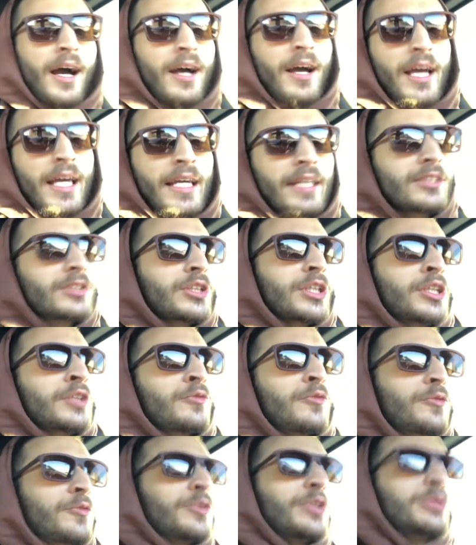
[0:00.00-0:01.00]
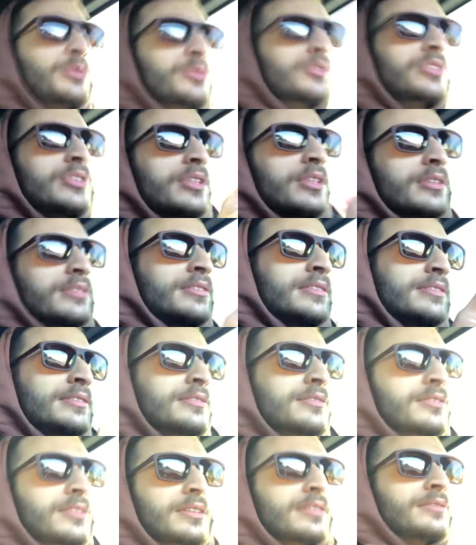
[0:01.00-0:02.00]
it confused the
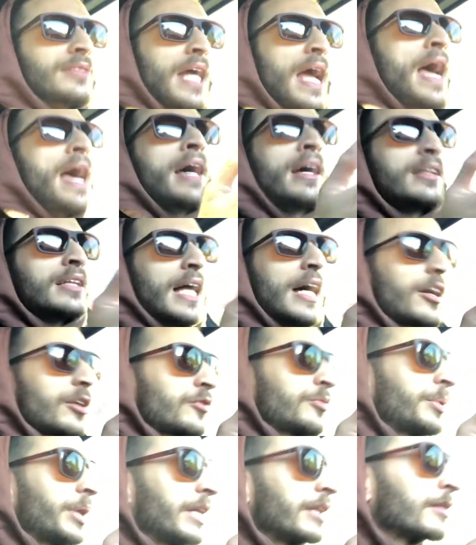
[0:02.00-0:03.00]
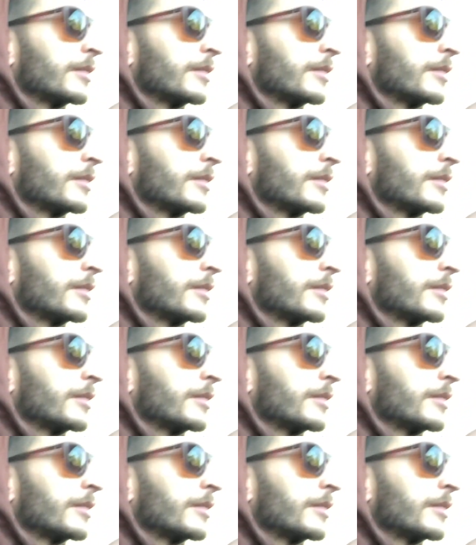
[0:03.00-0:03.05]
out of me.